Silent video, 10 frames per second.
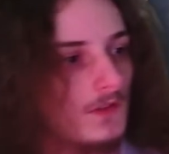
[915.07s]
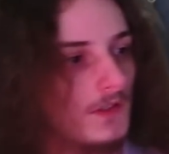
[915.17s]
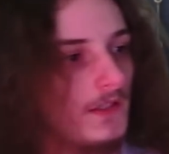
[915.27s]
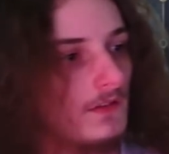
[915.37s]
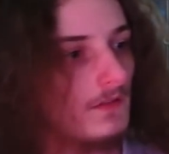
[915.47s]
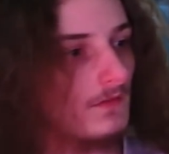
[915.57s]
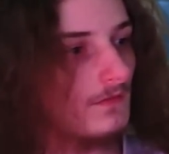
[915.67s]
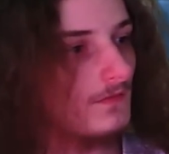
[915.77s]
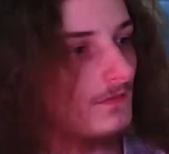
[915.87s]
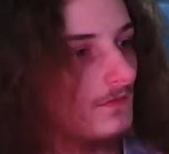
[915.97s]
Cleared.
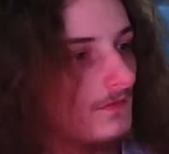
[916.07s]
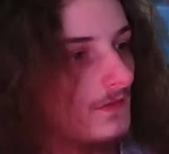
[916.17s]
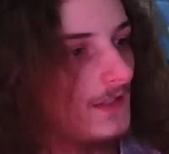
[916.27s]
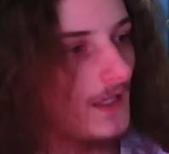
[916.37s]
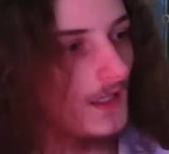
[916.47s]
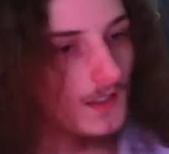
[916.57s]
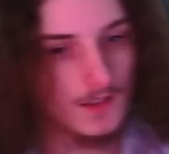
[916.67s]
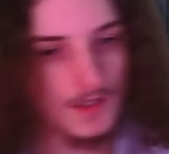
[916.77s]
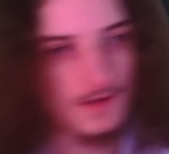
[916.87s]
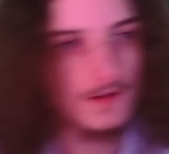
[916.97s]

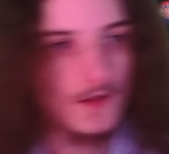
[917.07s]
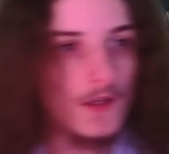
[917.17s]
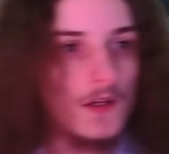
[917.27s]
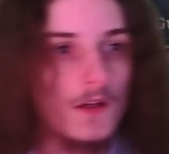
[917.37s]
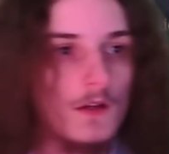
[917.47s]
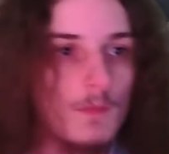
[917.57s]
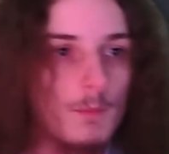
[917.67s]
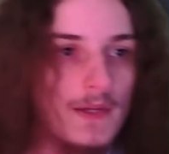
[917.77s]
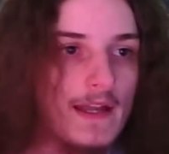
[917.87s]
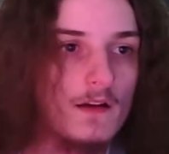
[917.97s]
Yay!
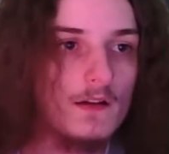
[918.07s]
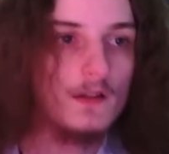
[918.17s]
But yeah,